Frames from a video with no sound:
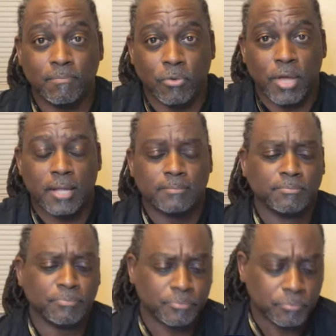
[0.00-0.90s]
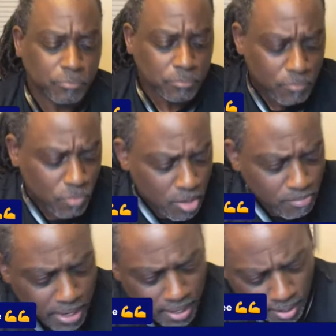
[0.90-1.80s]
Okay,
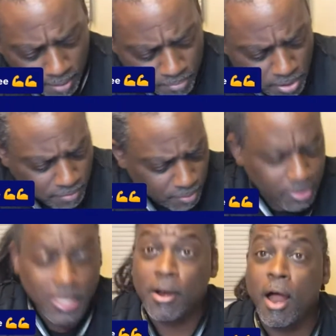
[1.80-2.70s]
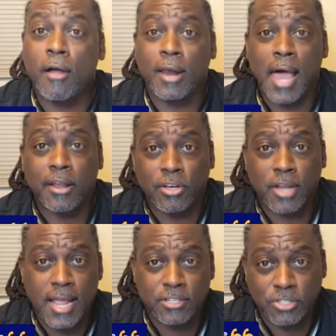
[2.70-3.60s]
but there are a lot of
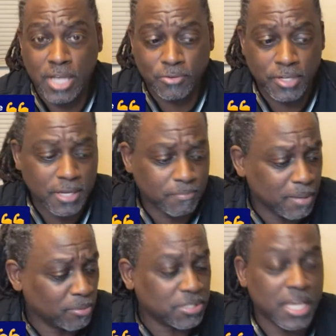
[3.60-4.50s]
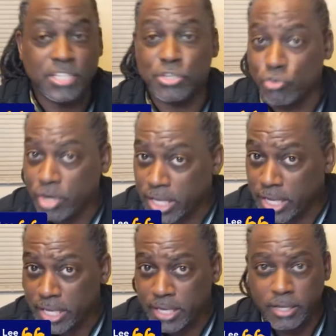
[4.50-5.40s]
good answers out there. People say it's
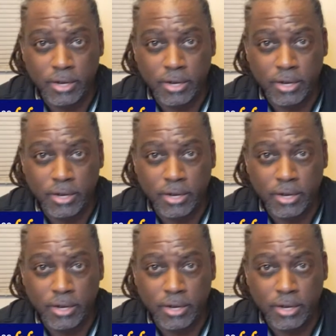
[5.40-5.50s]
greed.